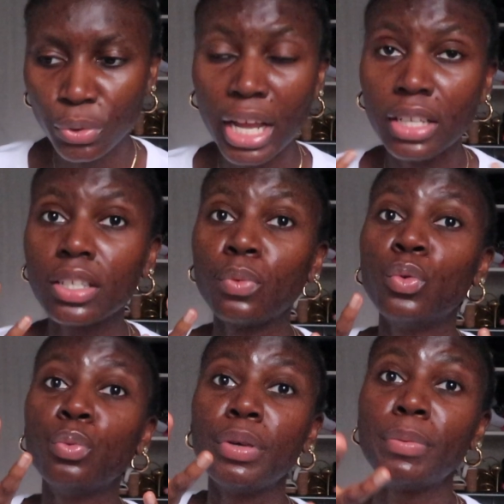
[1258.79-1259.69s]
that
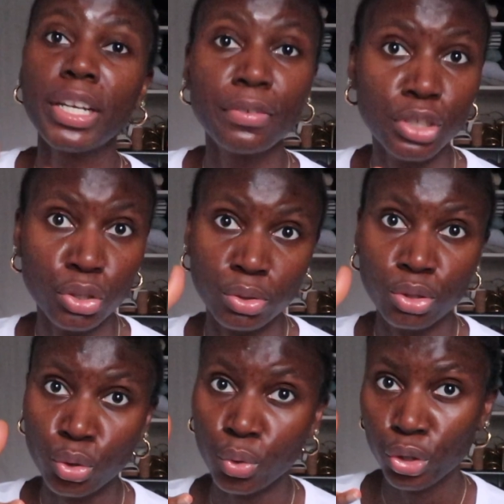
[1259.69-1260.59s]
will be beneficial
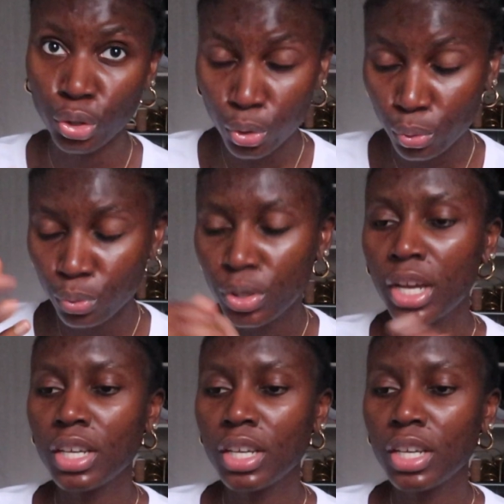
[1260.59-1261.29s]
to you.